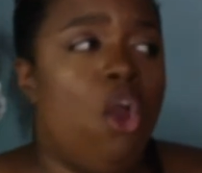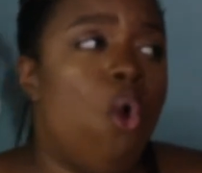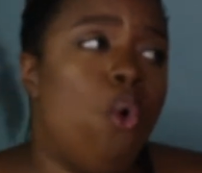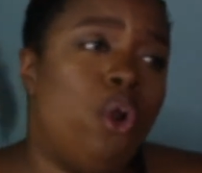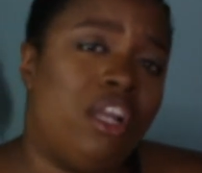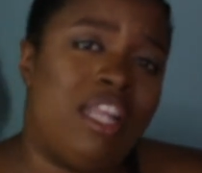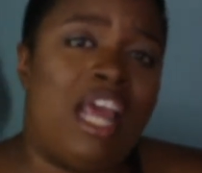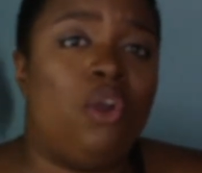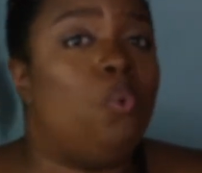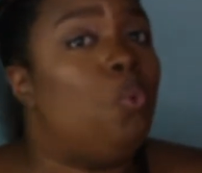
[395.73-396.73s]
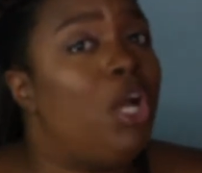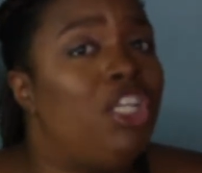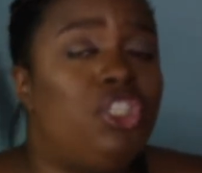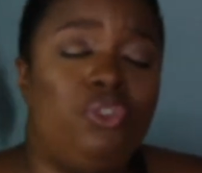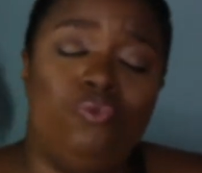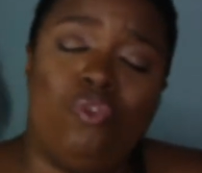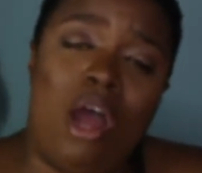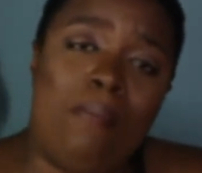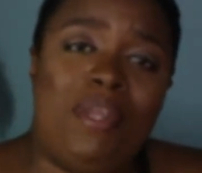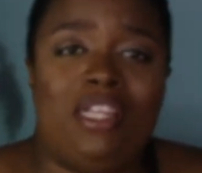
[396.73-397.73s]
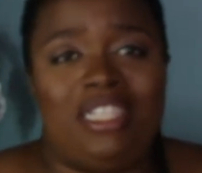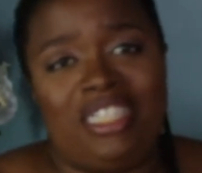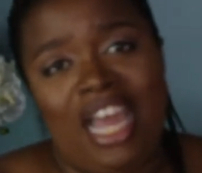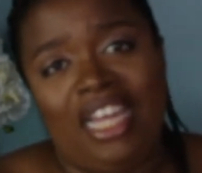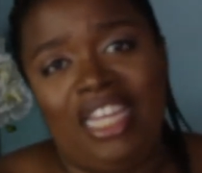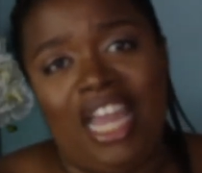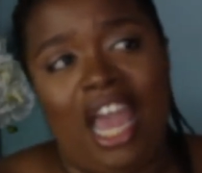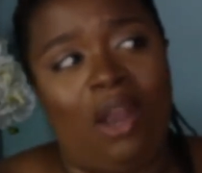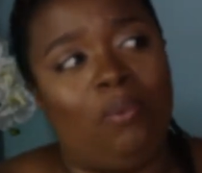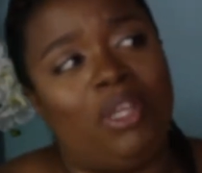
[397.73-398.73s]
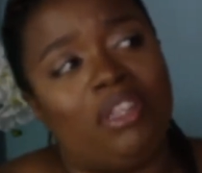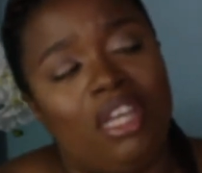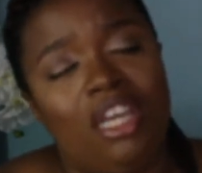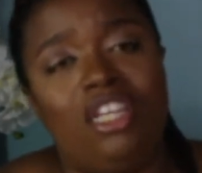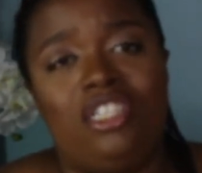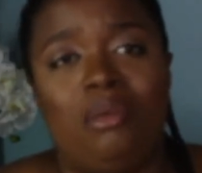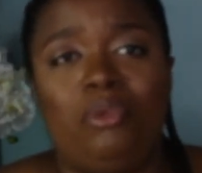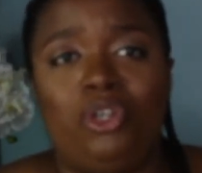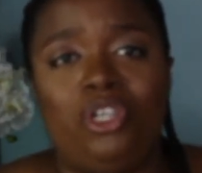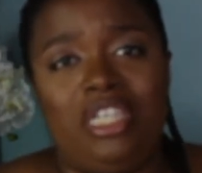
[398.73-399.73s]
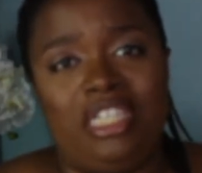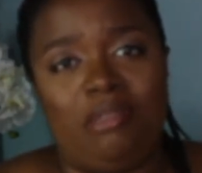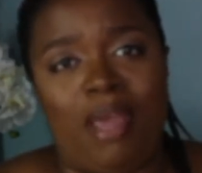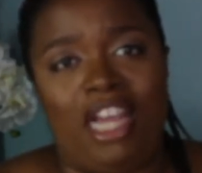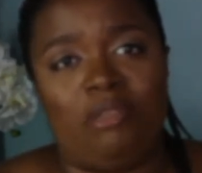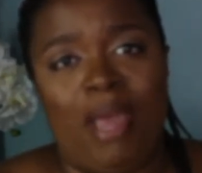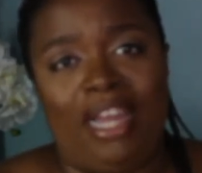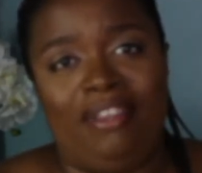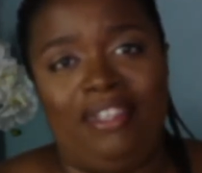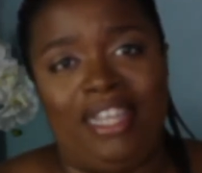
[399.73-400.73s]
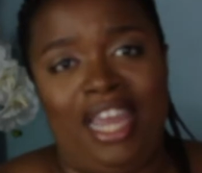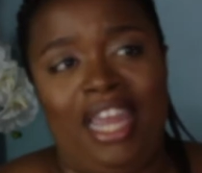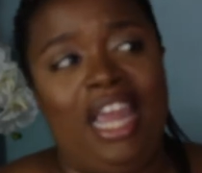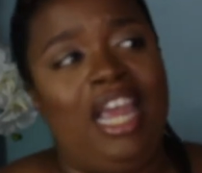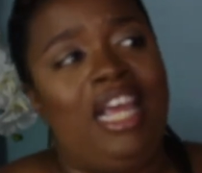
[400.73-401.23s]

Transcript: or that one romp in the sack he had with some girl he smashed back in the day.